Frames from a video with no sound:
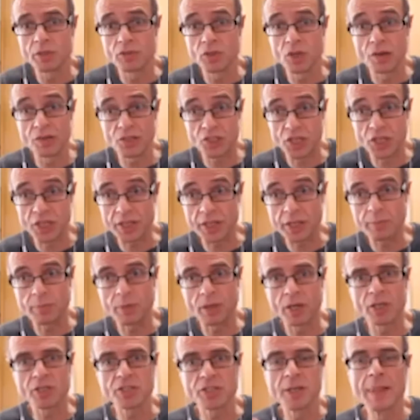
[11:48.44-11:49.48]
of Corruccini
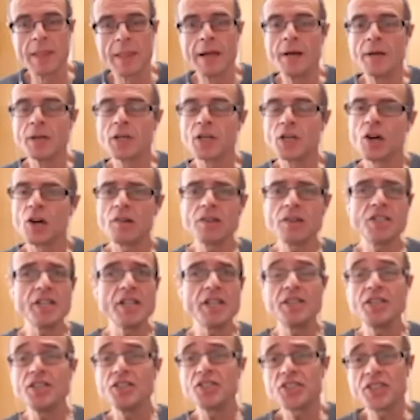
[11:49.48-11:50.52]
because Corruccini
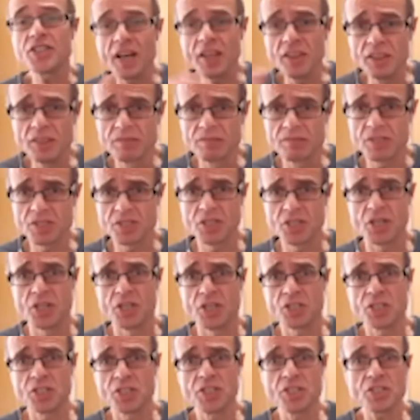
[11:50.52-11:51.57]
he's done the
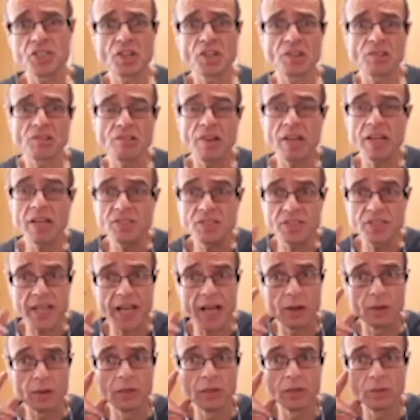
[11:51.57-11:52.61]
research, and it's crazy
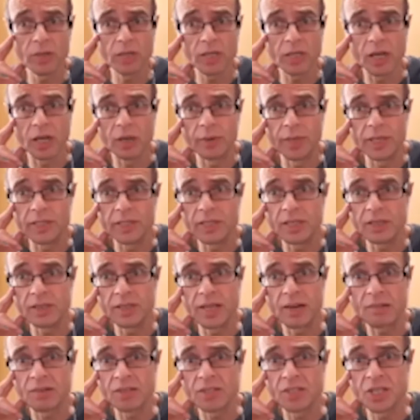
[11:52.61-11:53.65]
how long ago he did
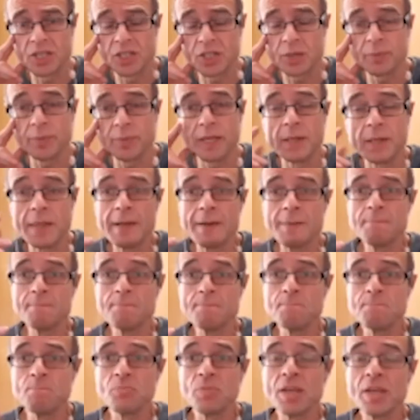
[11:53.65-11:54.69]
that research. I mean,
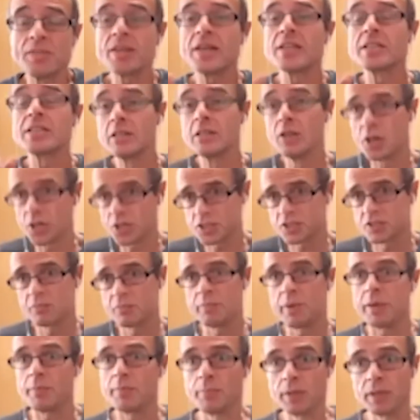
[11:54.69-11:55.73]
there's lots of
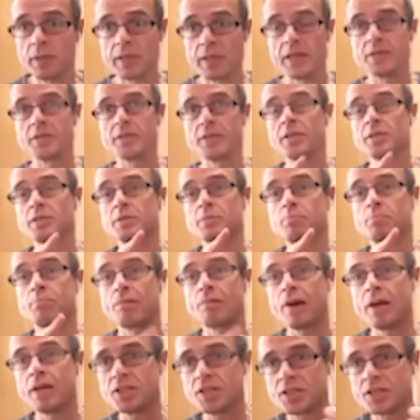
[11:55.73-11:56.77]
people. There's there's
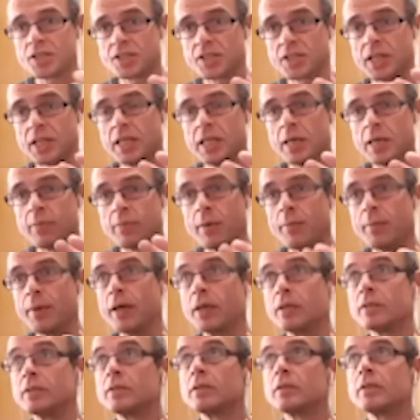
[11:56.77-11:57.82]
Brace,
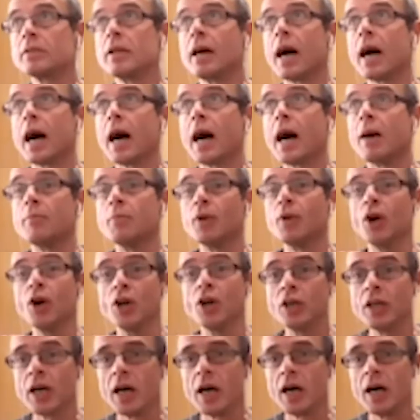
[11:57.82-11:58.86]
Lieberman, um,
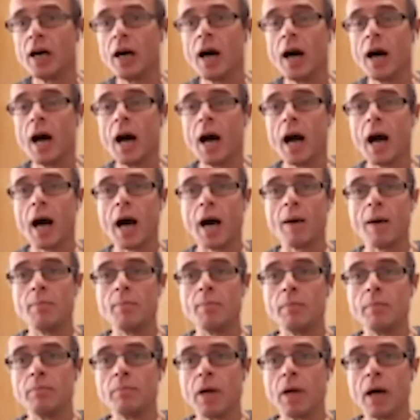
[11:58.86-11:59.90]
Ungar
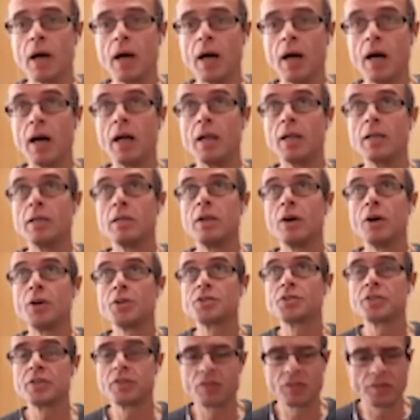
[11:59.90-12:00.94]
um, uh,
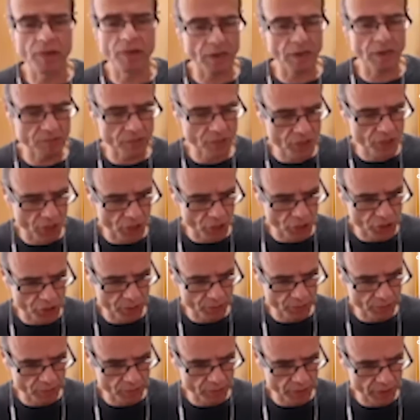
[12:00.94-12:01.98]
lots of great researchers.
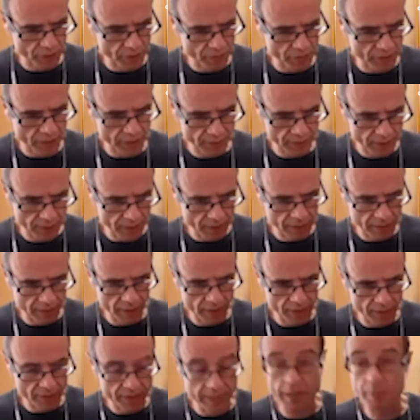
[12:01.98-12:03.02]
I'm trying to think of that other
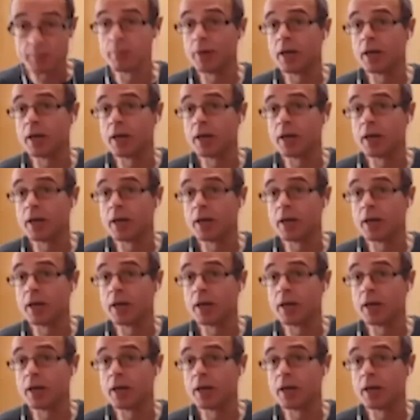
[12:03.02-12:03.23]
guy's name,